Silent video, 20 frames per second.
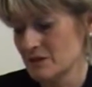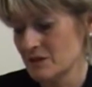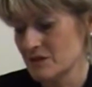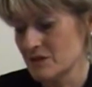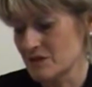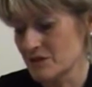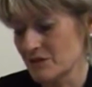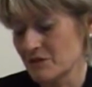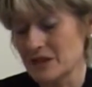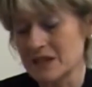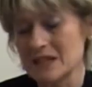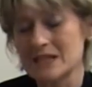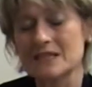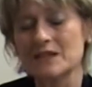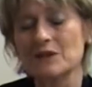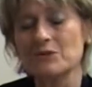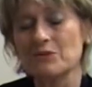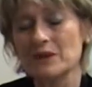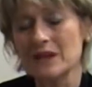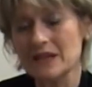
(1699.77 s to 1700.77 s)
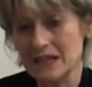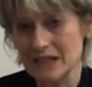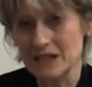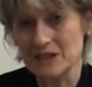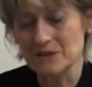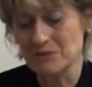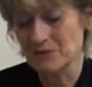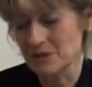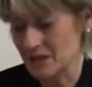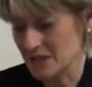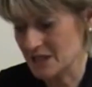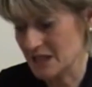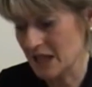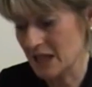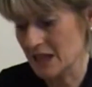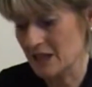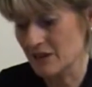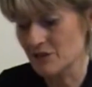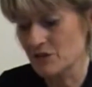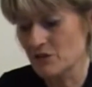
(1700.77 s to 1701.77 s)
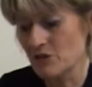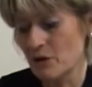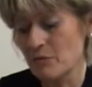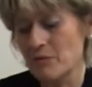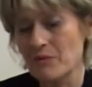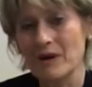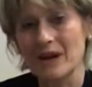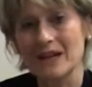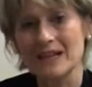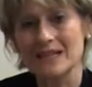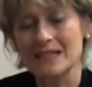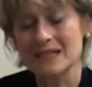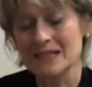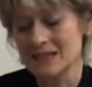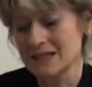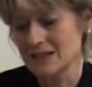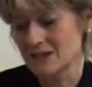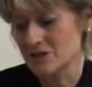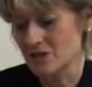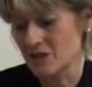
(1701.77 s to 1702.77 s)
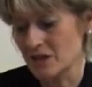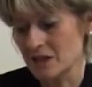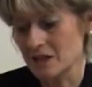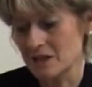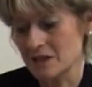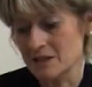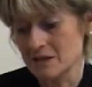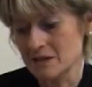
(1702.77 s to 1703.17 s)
so it is that we need to work together and cooperate so that